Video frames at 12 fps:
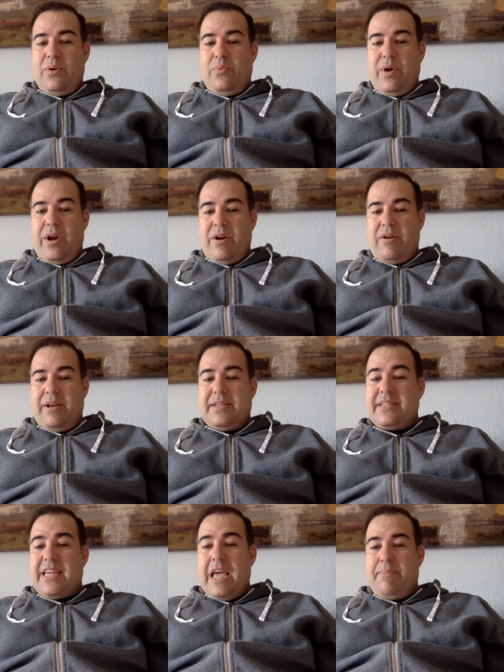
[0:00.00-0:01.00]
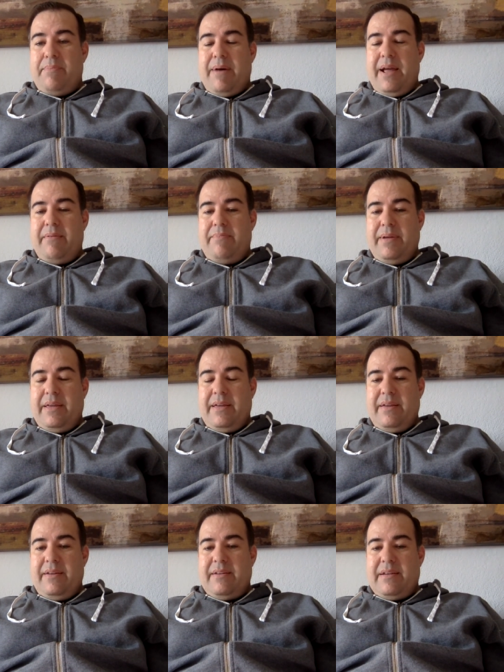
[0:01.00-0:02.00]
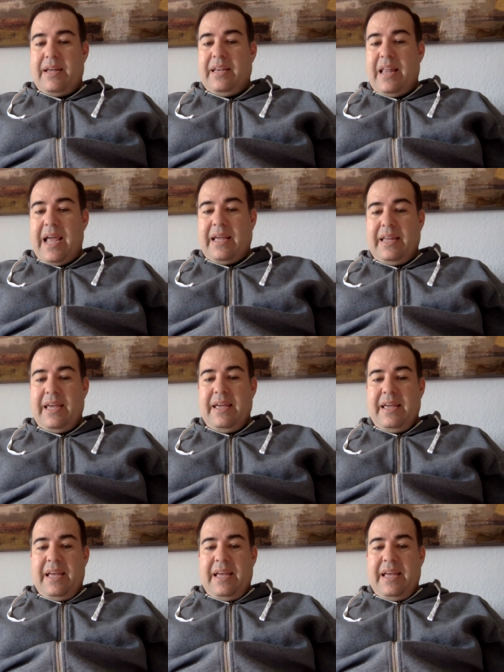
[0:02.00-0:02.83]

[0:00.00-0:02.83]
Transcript: where escape might be unlikely.